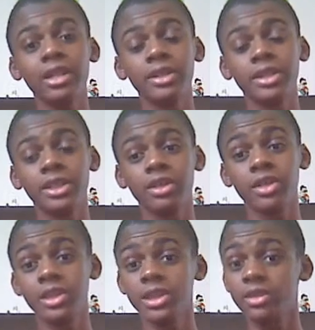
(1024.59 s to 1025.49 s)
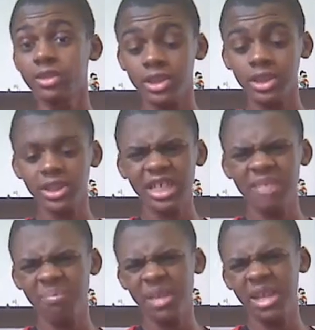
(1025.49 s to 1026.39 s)
the Donut skill since I
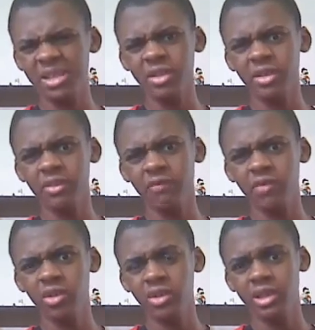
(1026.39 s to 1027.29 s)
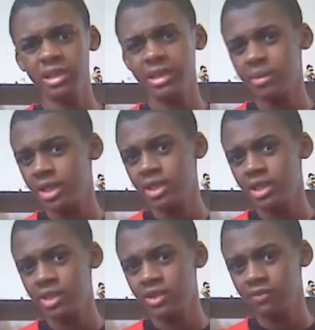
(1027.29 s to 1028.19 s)
basically reviewed it in the beginning of
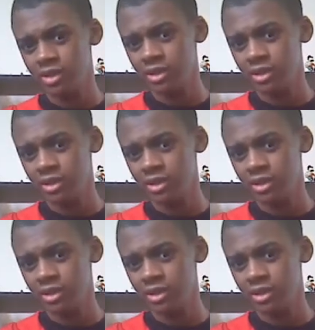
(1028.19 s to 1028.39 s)
this video.